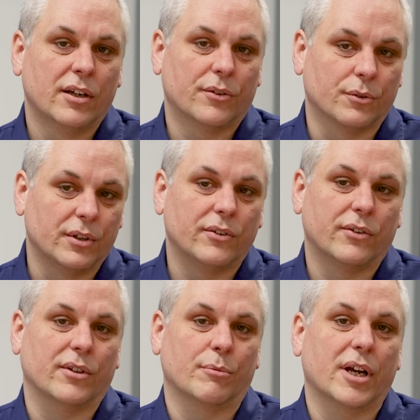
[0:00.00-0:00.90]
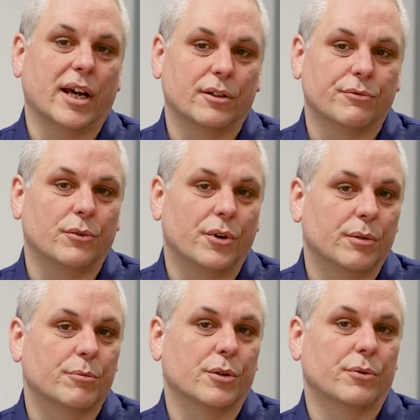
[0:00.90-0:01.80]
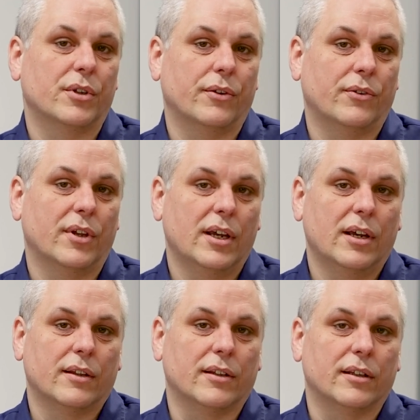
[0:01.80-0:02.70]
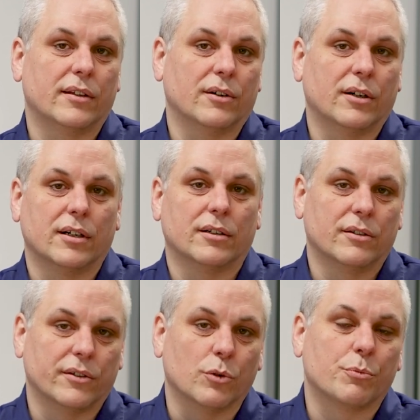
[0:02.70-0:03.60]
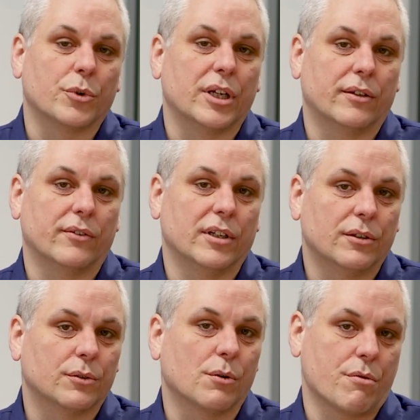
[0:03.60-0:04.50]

So this is some kind of learning process that the operators need to go